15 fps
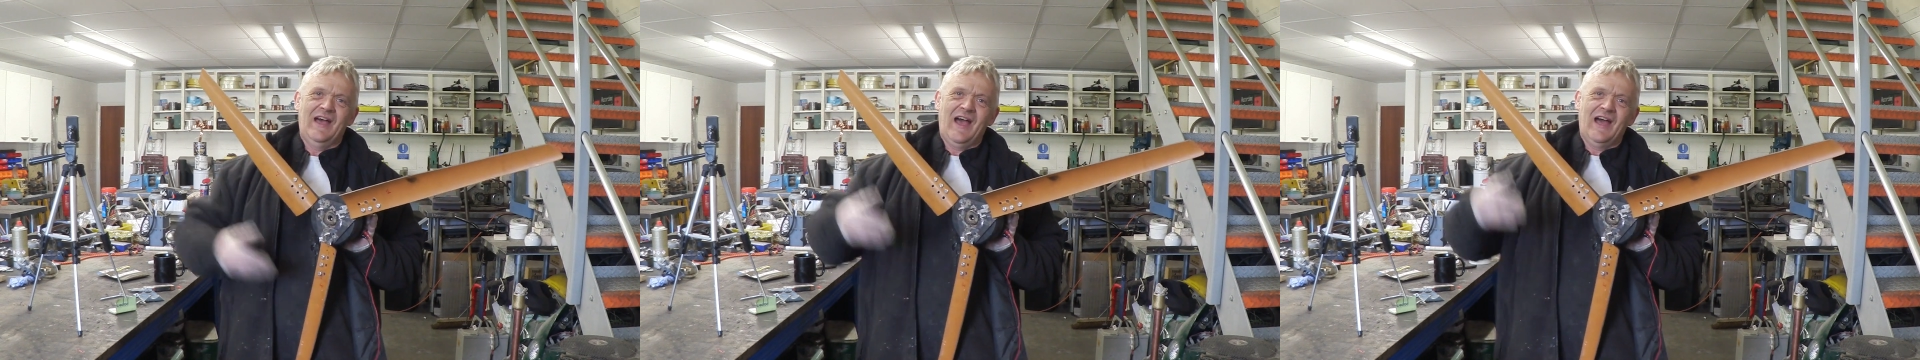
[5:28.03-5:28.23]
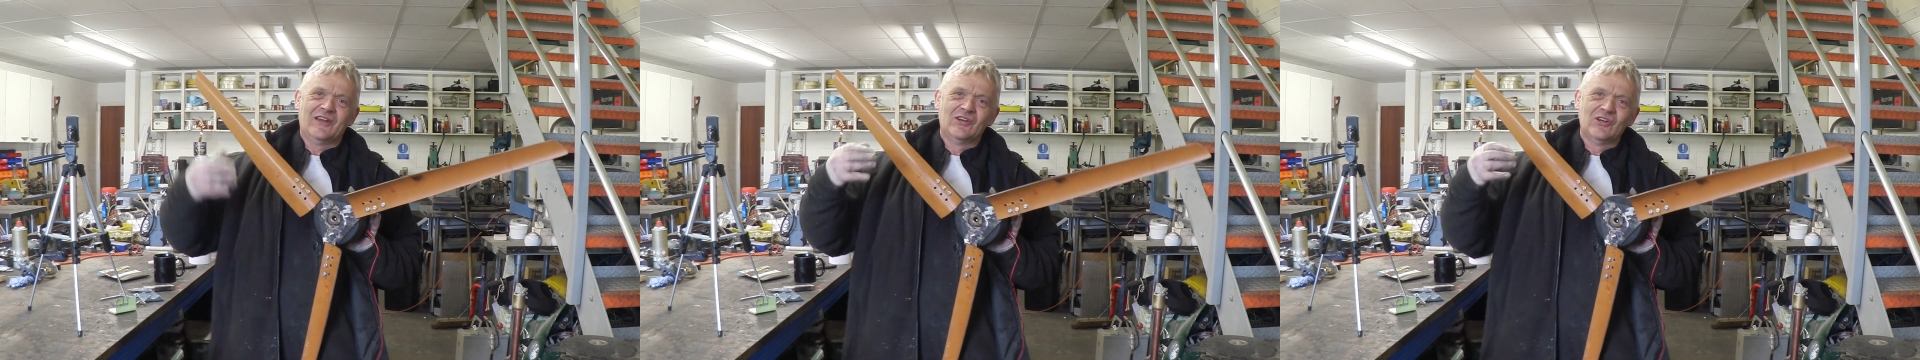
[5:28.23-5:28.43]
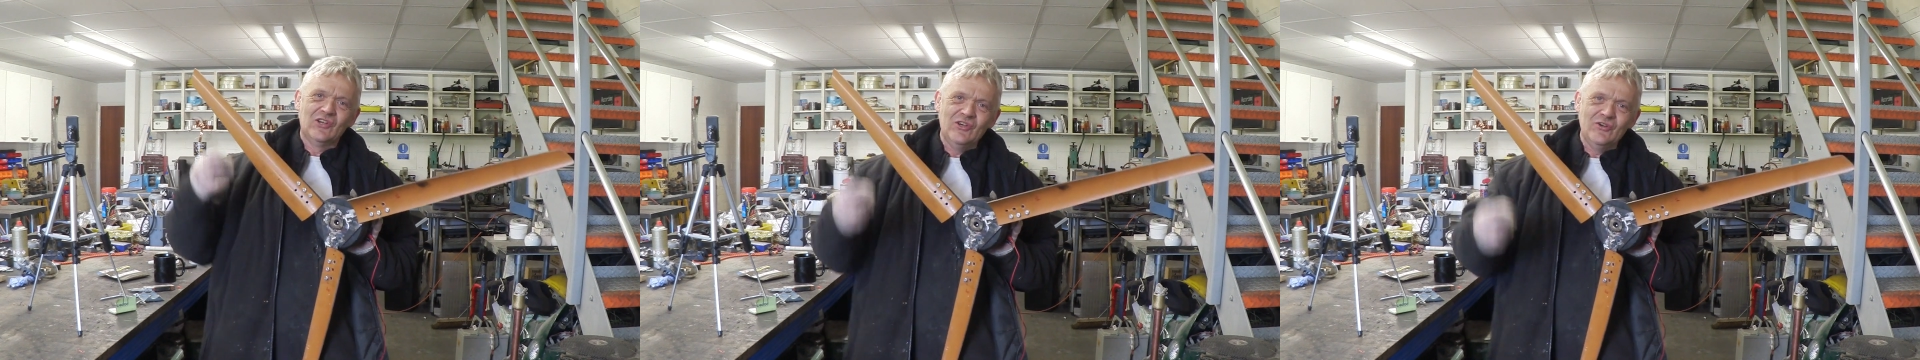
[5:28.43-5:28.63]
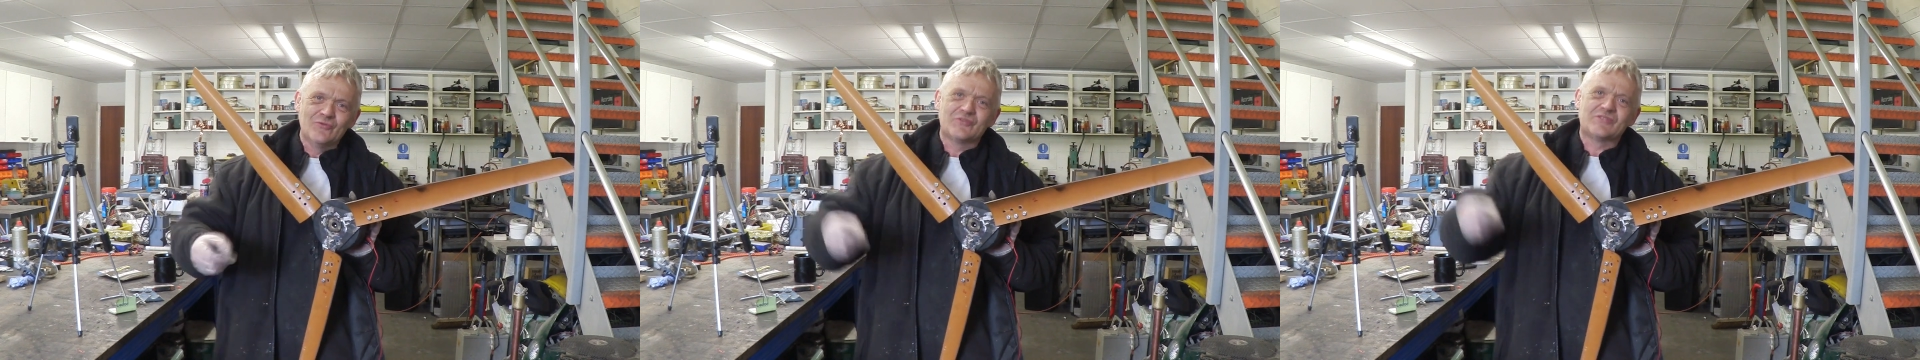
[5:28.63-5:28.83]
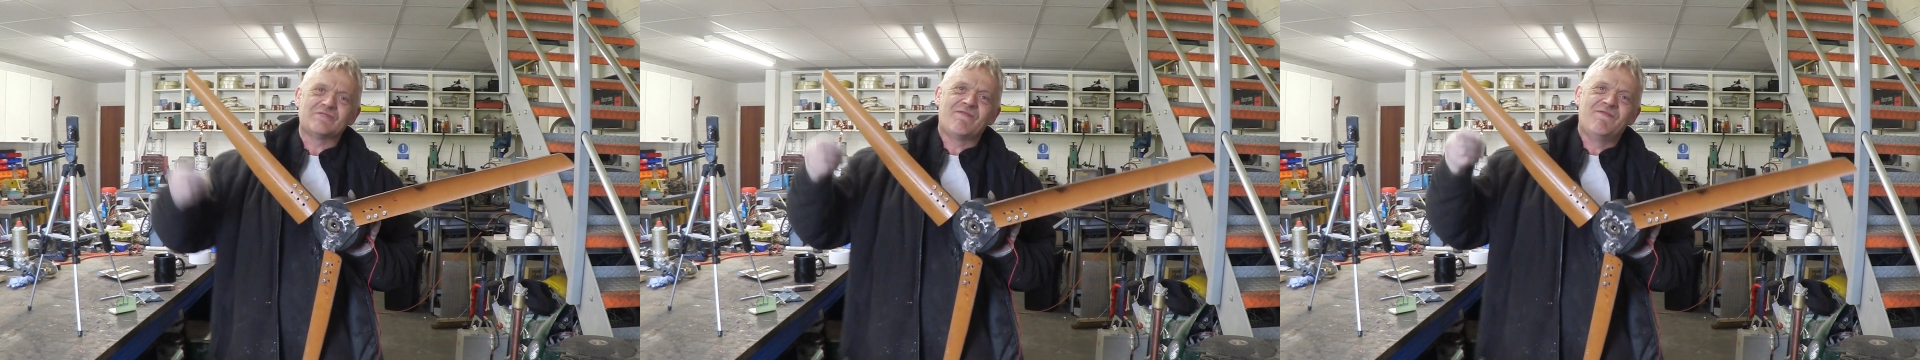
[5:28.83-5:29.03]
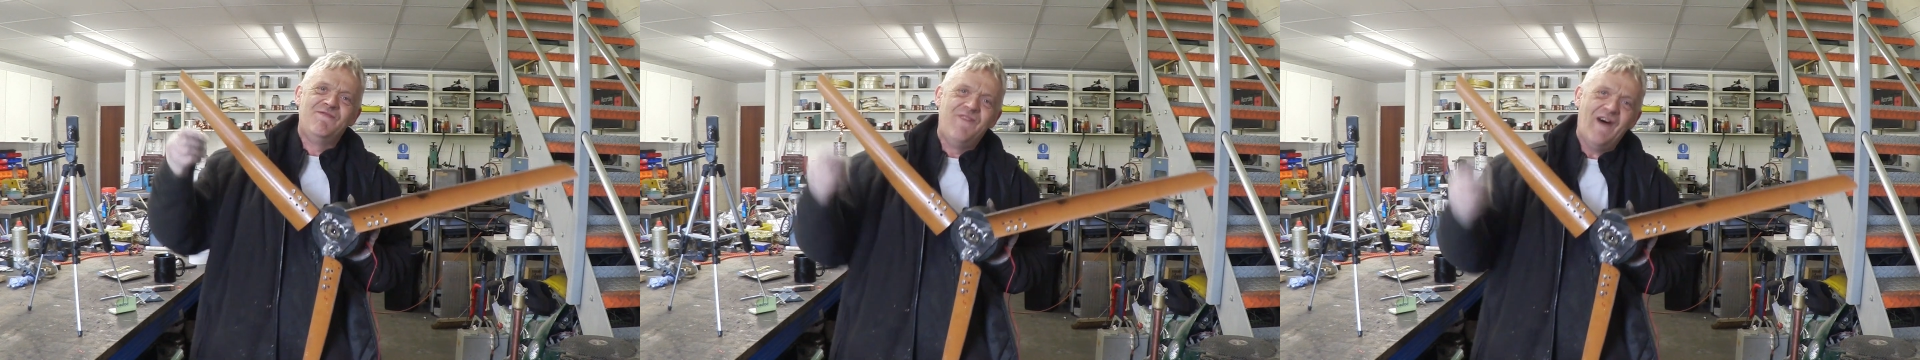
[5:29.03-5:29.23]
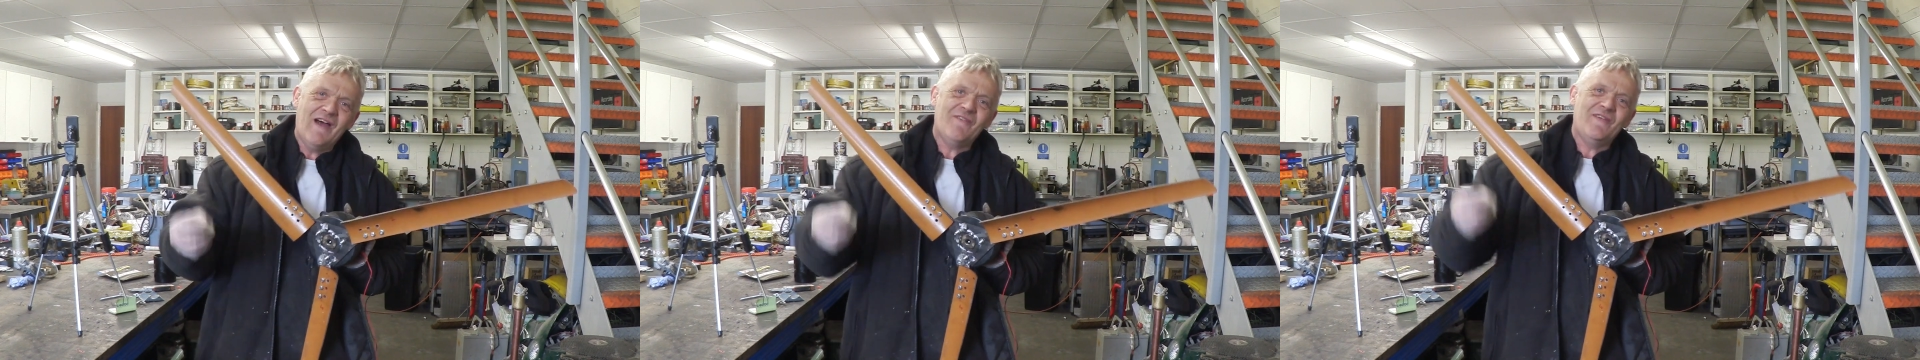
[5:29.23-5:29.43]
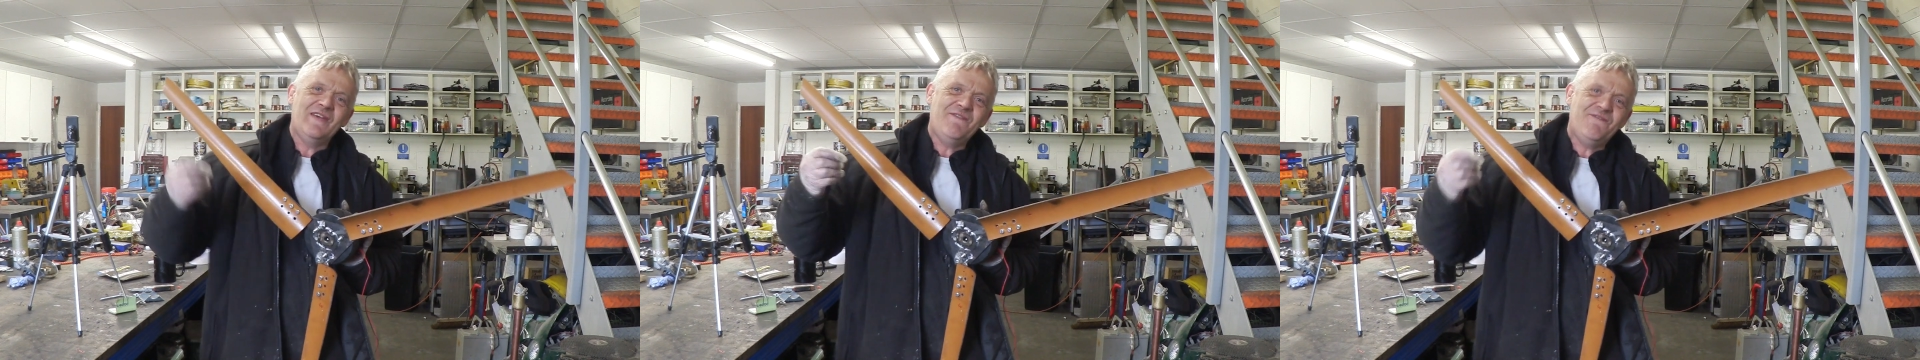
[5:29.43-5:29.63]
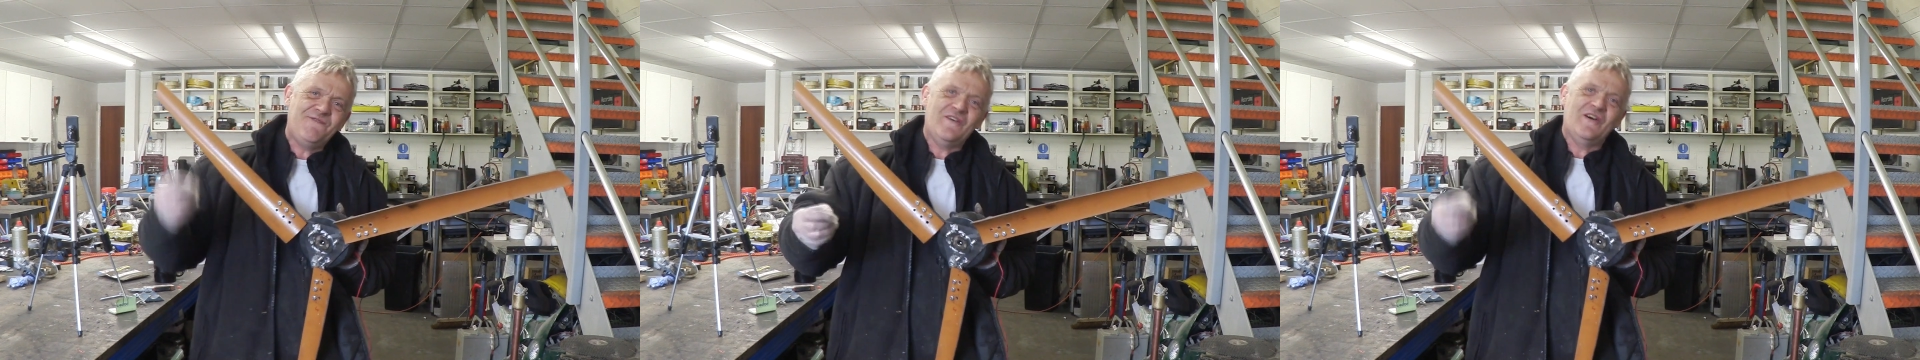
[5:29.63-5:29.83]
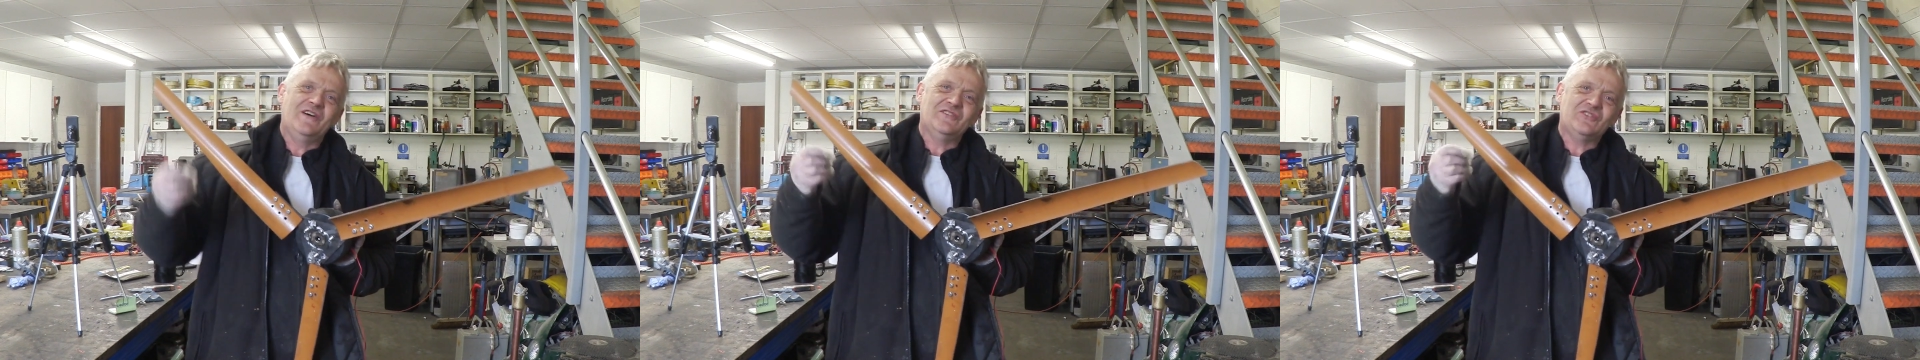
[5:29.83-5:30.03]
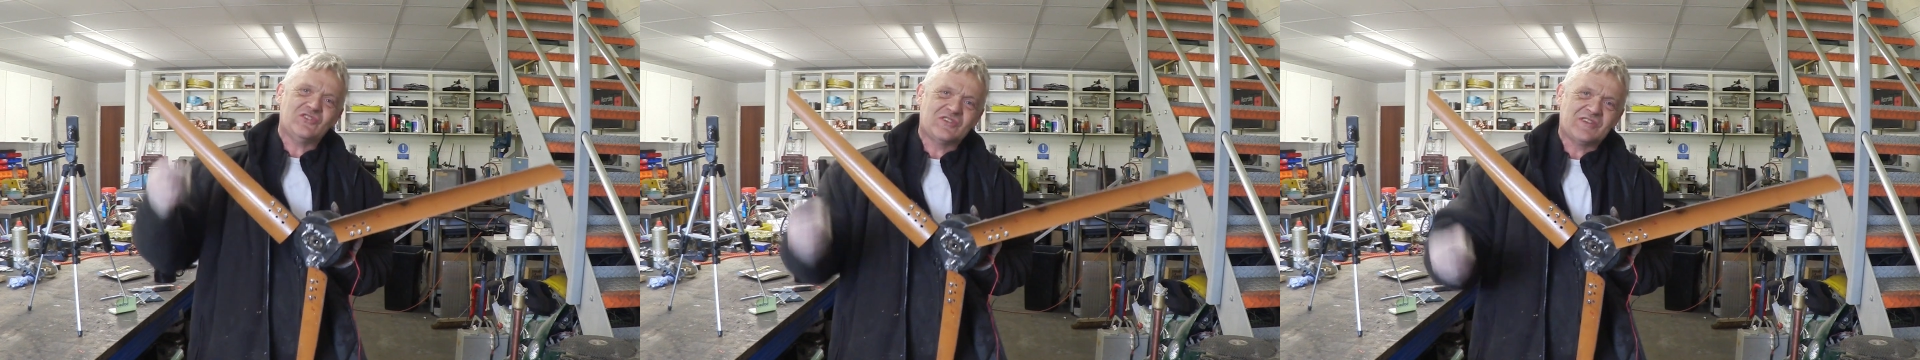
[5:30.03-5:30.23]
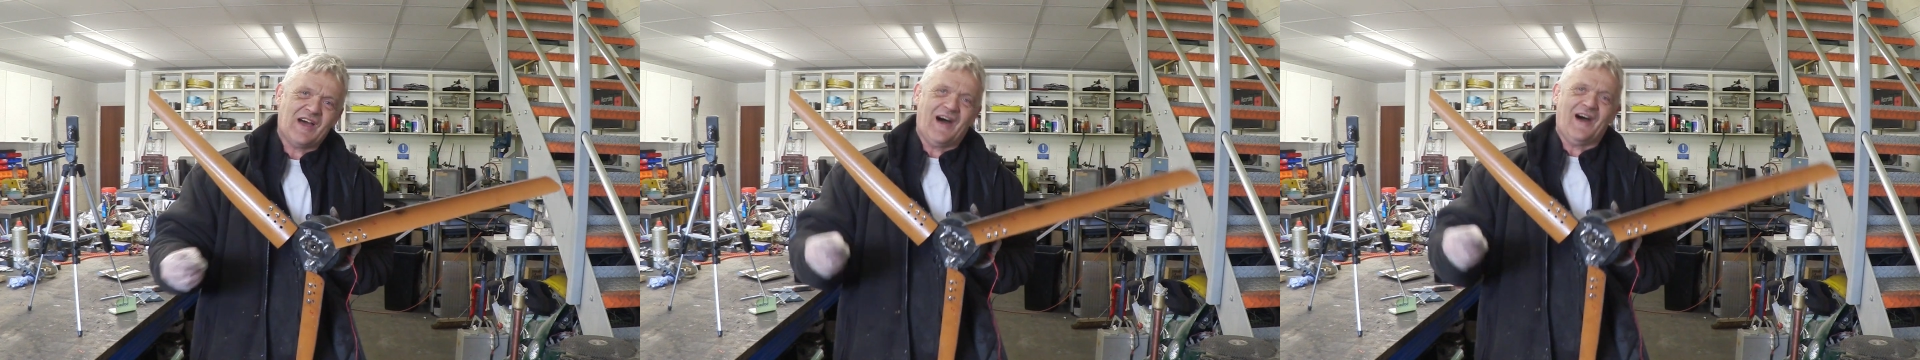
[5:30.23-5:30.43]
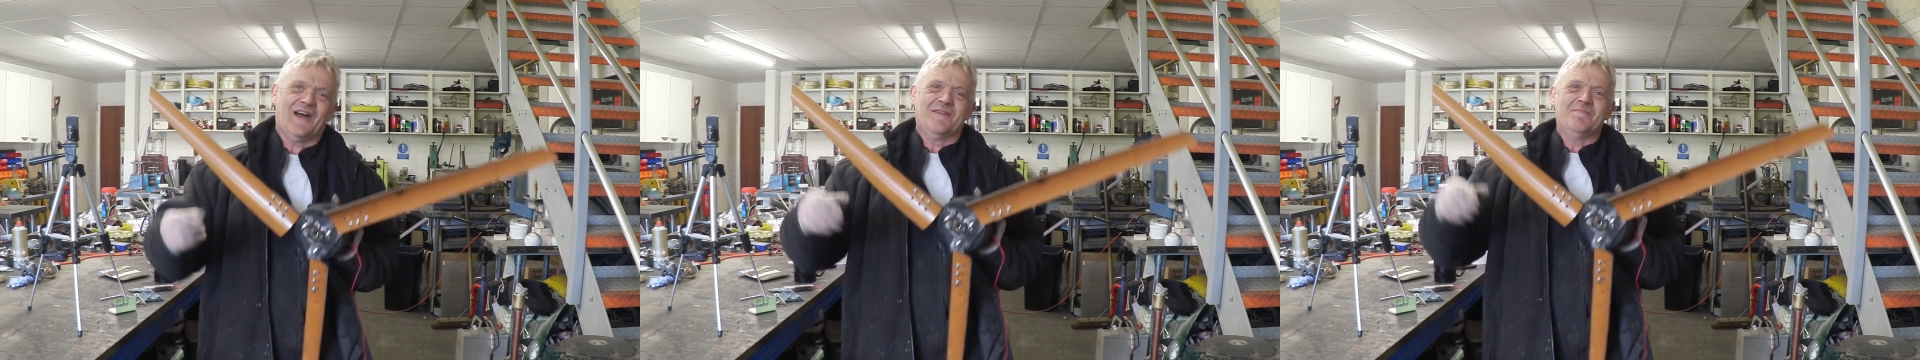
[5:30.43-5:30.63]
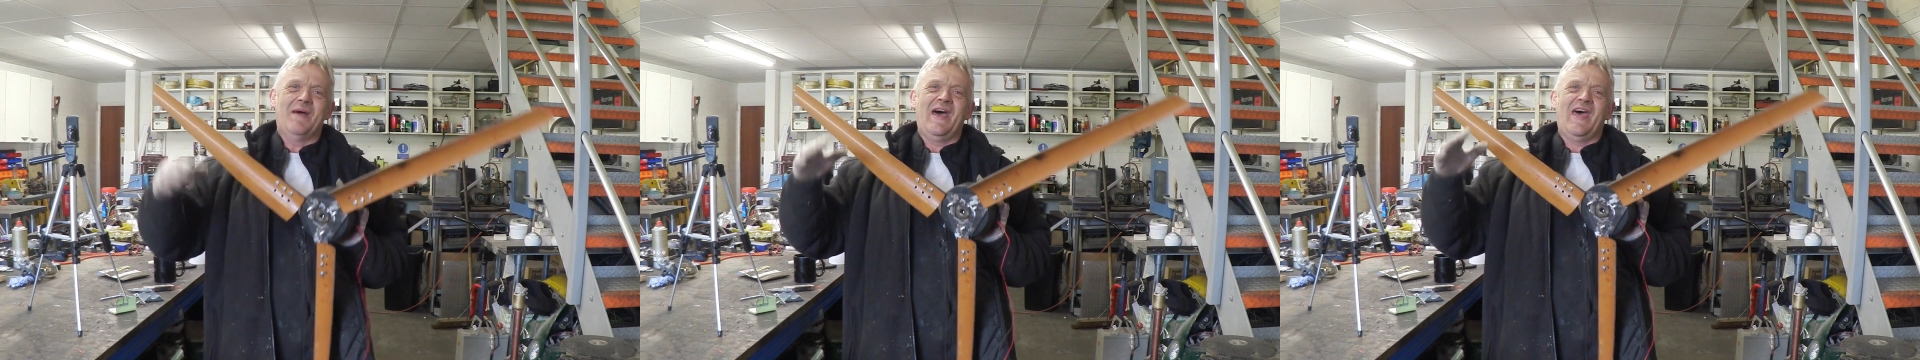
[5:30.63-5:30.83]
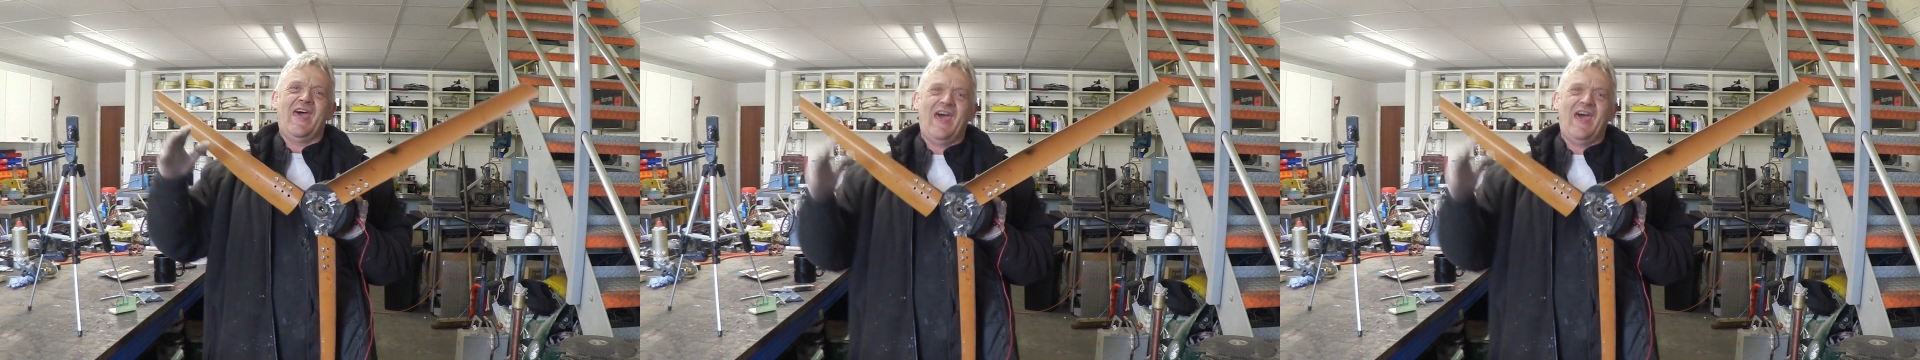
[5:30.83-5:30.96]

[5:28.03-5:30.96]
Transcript: and Luke's very first time